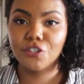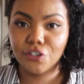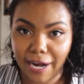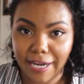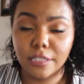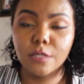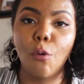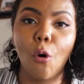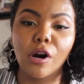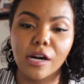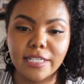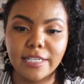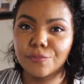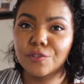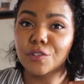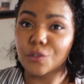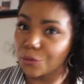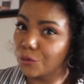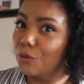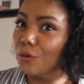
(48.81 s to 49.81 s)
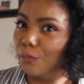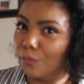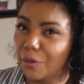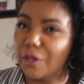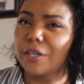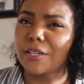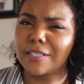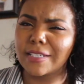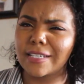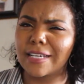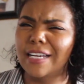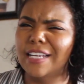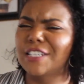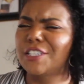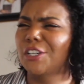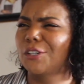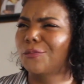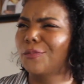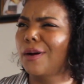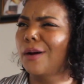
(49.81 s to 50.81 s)
transport, school books,
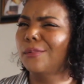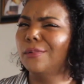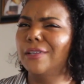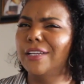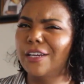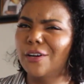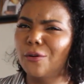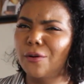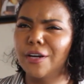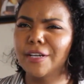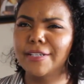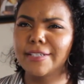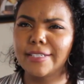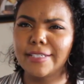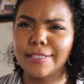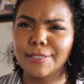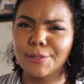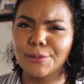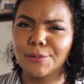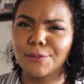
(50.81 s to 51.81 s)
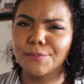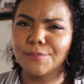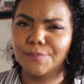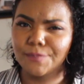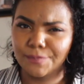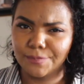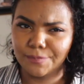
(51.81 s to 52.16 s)
because you're probably going to